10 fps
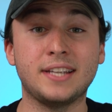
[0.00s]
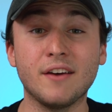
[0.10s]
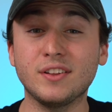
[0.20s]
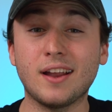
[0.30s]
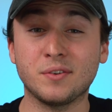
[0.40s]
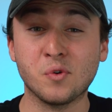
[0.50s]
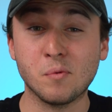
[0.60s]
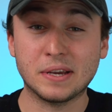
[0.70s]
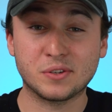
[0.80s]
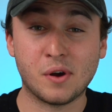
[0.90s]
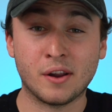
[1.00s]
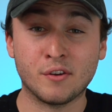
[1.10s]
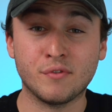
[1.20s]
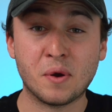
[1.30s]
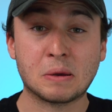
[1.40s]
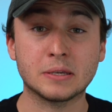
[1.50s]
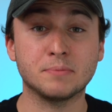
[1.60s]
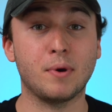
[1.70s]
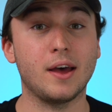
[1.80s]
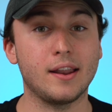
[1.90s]
Definitely not dual pixel
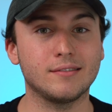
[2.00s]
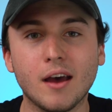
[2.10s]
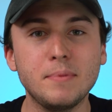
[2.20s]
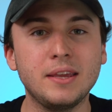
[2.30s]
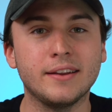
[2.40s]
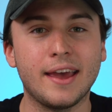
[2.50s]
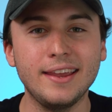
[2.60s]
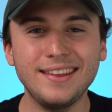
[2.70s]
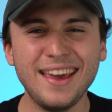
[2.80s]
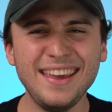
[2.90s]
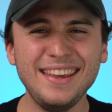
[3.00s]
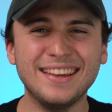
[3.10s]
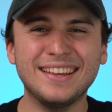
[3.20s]
autofocus, but I mean, 8K?